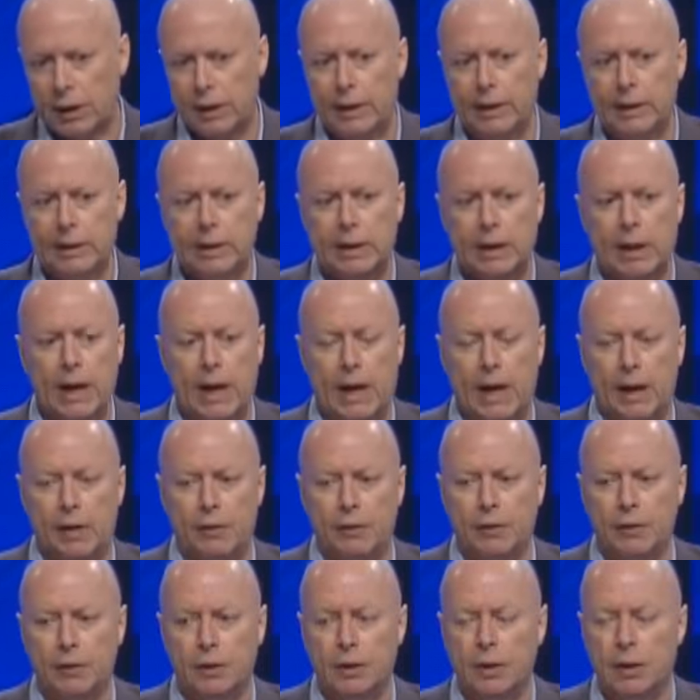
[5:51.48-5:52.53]
in a
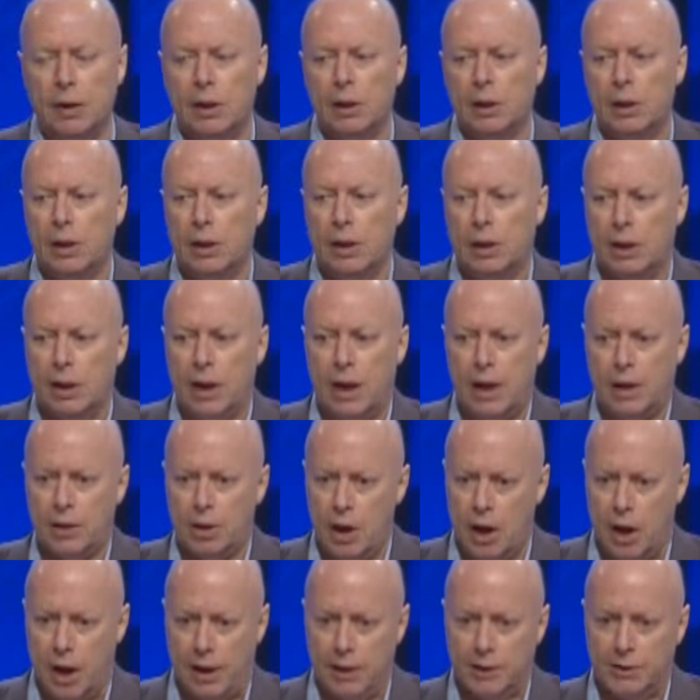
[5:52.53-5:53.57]
cave. It had
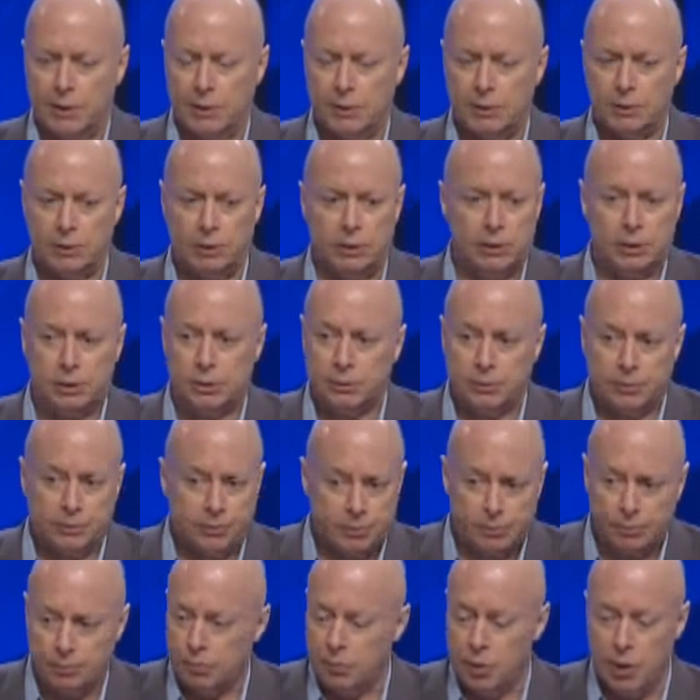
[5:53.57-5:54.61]
eyes.
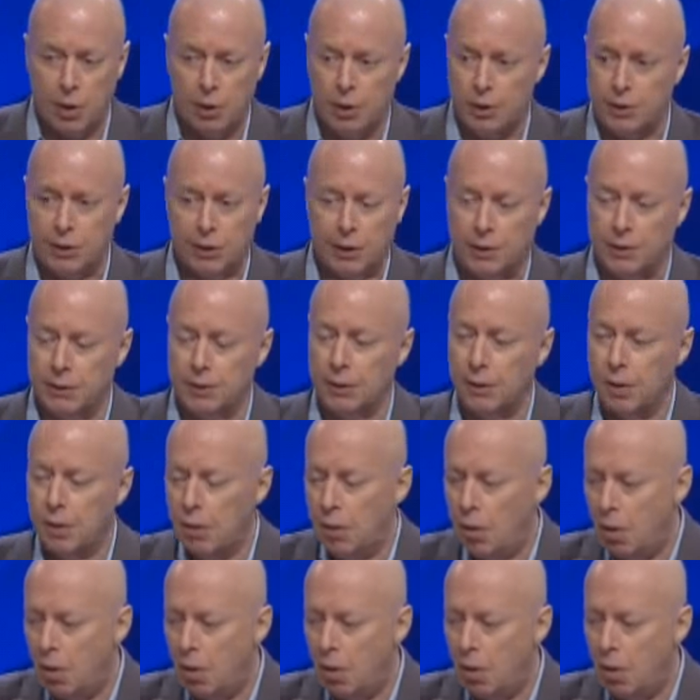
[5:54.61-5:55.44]
No, it didn't.